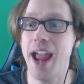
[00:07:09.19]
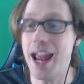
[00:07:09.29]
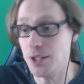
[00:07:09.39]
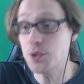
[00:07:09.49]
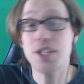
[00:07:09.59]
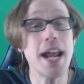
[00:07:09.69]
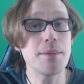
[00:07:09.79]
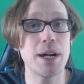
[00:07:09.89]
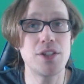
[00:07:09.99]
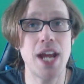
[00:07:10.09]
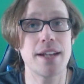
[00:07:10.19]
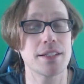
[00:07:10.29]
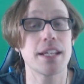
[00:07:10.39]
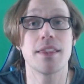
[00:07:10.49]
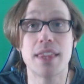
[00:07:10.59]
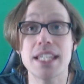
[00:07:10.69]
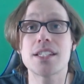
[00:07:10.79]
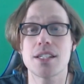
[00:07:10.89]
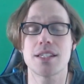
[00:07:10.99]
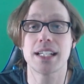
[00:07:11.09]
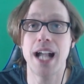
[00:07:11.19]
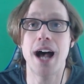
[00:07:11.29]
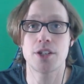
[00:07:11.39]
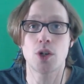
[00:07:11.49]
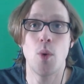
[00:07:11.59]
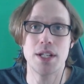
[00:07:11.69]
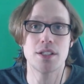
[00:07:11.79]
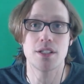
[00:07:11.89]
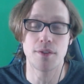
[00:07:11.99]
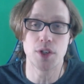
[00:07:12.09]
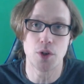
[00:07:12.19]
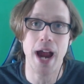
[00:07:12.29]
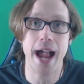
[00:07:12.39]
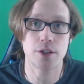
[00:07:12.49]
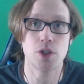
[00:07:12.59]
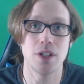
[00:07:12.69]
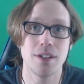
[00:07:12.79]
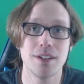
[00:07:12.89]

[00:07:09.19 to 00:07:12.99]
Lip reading: And you said in my chat, it's like, this is the consequences of your action.